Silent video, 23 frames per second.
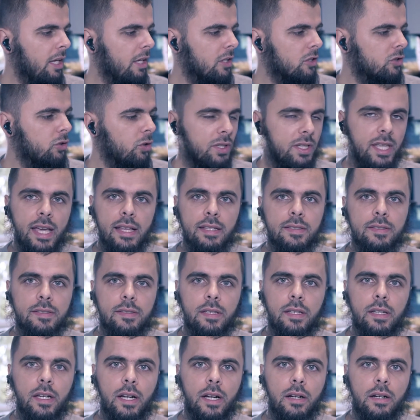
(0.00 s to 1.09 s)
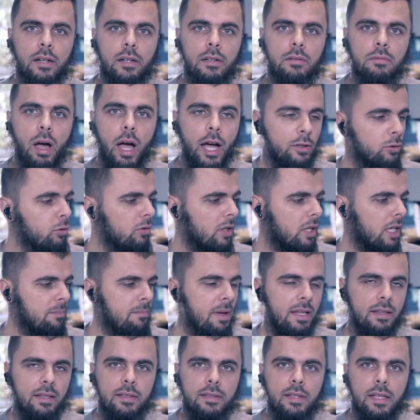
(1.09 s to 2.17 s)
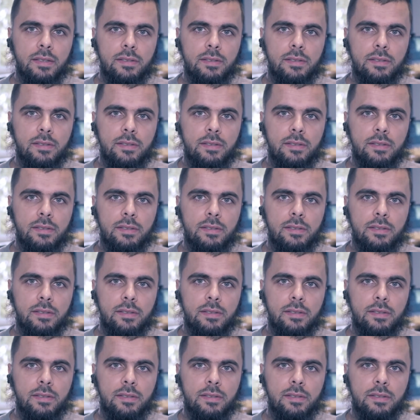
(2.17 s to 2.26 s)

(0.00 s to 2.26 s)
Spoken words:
So yes, I do recommend it.